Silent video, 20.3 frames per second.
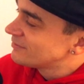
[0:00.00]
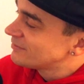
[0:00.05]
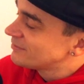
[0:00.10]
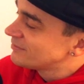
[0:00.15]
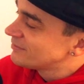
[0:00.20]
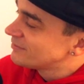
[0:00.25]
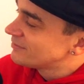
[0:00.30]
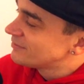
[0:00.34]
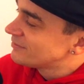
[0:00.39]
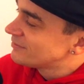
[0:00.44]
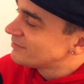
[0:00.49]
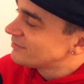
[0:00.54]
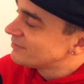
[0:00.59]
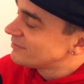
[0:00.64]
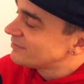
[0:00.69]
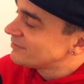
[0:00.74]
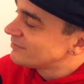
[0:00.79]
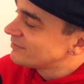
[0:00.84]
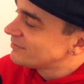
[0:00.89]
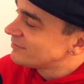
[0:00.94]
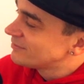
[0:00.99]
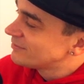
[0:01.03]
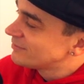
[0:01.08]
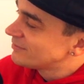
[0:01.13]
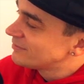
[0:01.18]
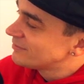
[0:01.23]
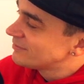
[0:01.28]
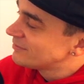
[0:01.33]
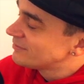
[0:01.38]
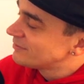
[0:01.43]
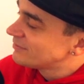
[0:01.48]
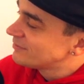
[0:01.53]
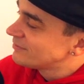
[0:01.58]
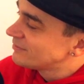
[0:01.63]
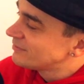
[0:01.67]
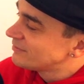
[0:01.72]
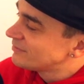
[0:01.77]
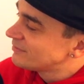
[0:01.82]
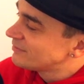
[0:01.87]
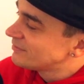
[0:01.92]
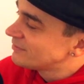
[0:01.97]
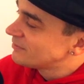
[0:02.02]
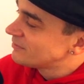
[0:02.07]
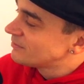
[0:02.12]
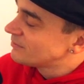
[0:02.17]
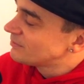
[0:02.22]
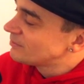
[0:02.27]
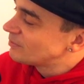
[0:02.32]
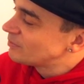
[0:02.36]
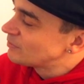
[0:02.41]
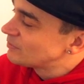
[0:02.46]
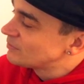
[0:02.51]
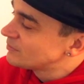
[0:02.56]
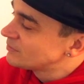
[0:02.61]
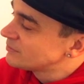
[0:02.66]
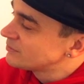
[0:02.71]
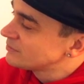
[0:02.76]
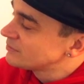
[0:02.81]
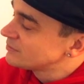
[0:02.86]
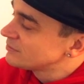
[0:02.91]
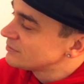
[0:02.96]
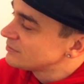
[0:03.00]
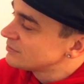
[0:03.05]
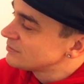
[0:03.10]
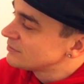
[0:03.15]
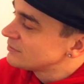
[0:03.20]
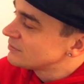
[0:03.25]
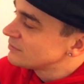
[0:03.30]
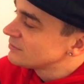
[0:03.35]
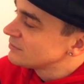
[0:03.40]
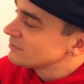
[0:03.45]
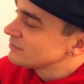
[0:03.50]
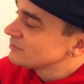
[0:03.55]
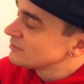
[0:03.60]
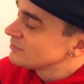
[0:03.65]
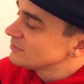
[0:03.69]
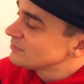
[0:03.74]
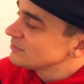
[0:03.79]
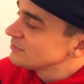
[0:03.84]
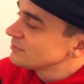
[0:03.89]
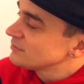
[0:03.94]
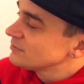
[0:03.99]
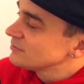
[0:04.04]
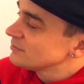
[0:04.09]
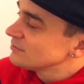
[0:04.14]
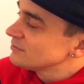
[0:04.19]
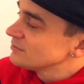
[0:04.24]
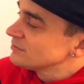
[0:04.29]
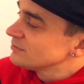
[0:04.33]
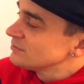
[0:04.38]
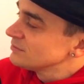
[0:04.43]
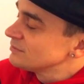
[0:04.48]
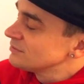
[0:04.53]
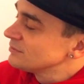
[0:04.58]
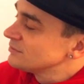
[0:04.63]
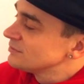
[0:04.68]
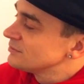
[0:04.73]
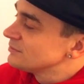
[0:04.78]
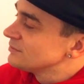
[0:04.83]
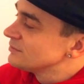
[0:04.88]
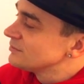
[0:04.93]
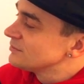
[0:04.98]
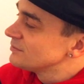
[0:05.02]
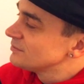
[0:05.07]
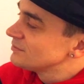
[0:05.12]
The person shown says nothing.